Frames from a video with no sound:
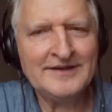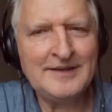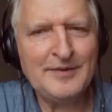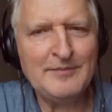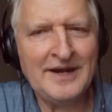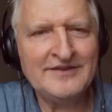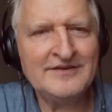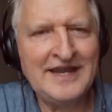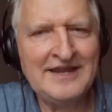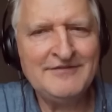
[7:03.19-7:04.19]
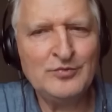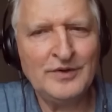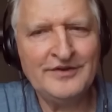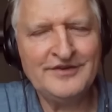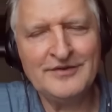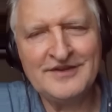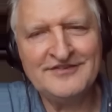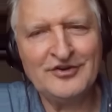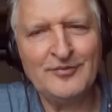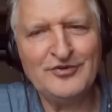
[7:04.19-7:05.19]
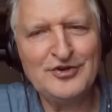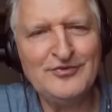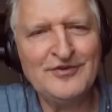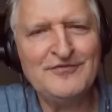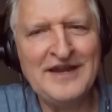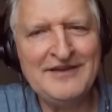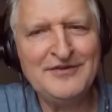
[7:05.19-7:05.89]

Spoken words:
Keep in mind that David was, these terms are used of